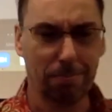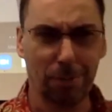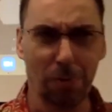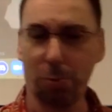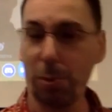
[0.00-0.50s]

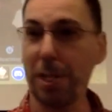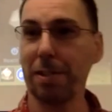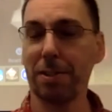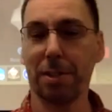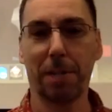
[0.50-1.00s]
over the
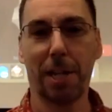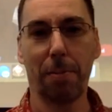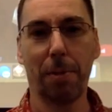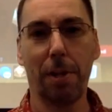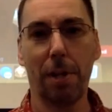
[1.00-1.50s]
weekend
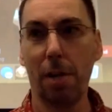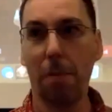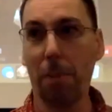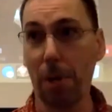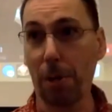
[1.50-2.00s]
sometime.
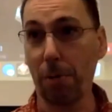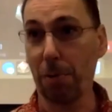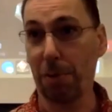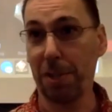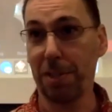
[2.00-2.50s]
But I'll go over
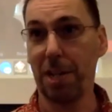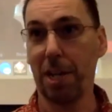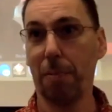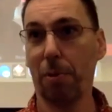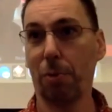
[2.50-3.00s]
the
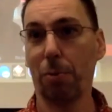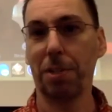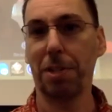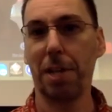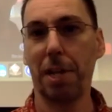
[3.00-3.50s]
exam on
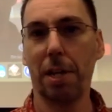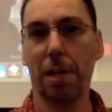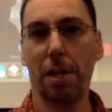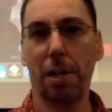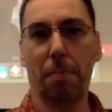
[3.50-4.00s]
Wednesday.
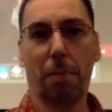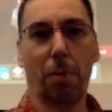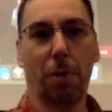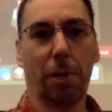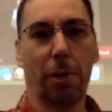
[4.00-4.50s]
But I
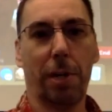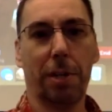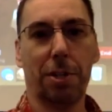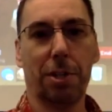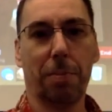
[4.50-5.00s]
want to go ahead
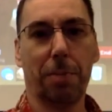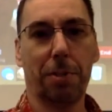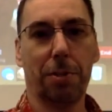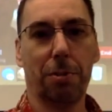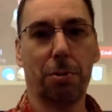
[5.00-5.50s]
and jump
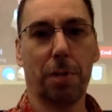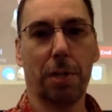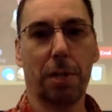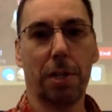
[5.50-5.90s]
into our